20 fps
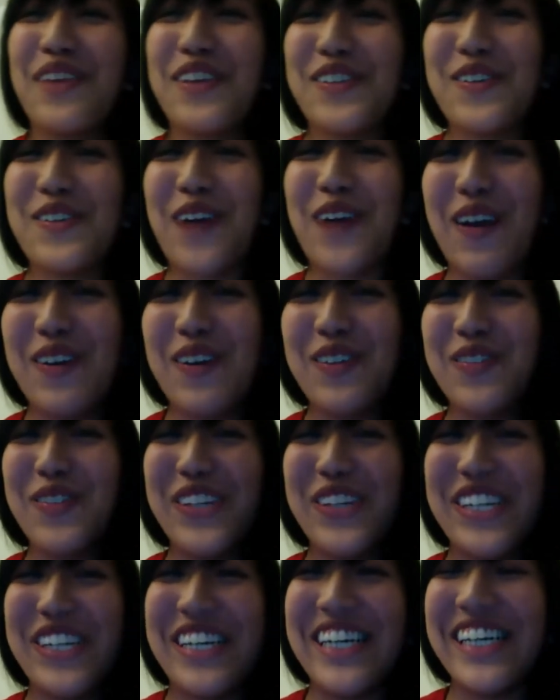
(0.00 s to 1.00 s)
I was
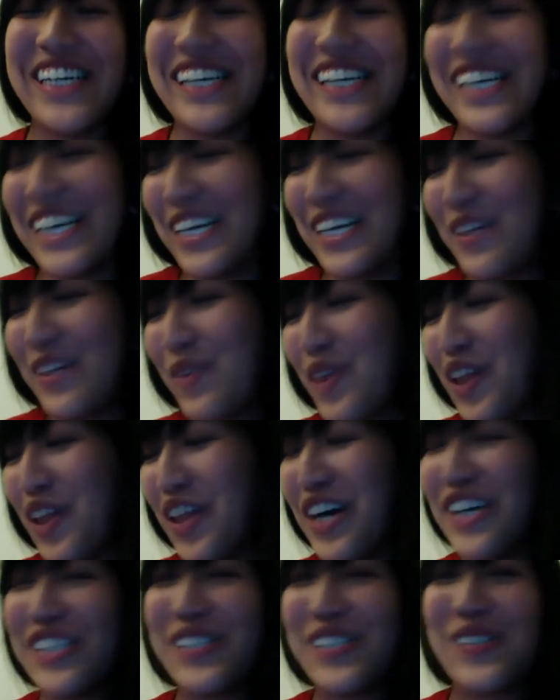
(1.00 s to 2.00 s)
reading the
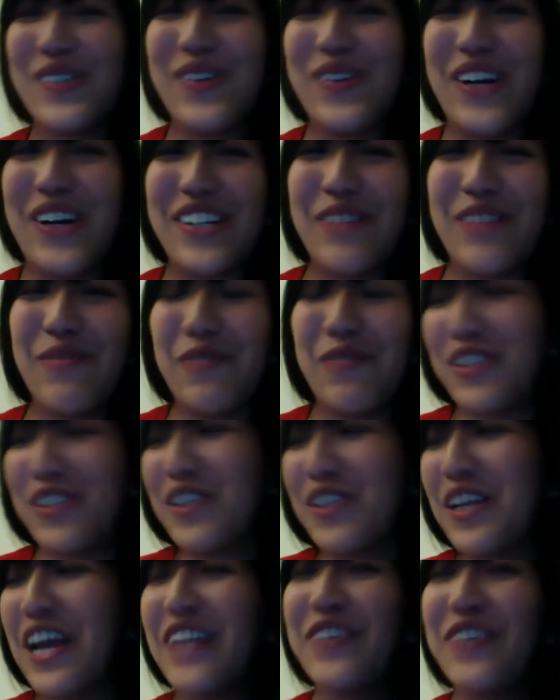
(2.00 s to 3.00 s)
last 200, and
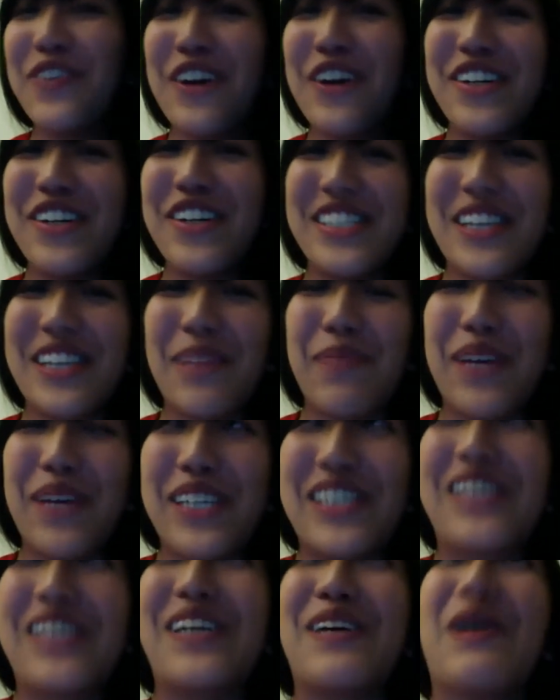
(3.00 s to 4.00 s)
200 is like
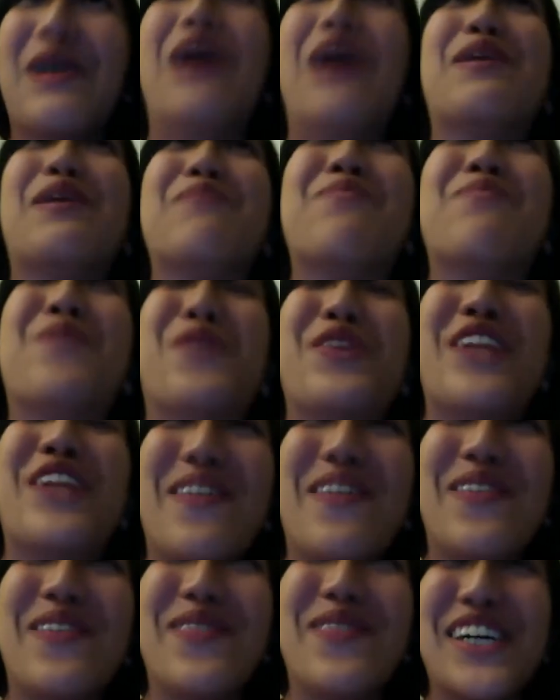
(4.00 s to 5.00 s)
basically more than half the
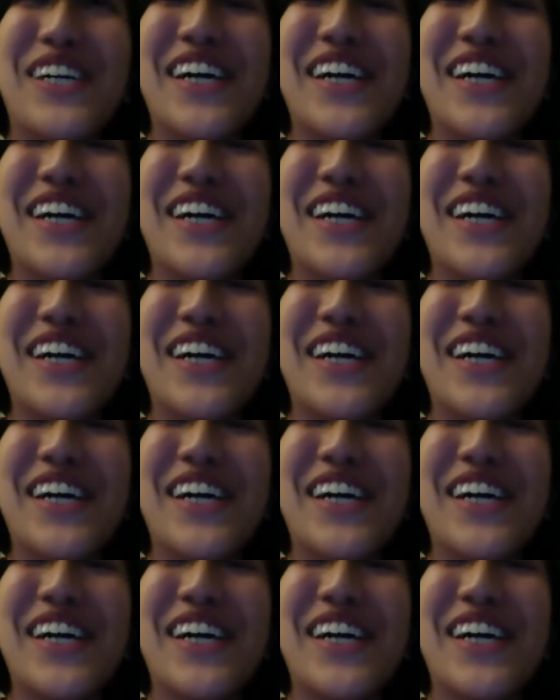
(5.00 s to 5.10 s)
book.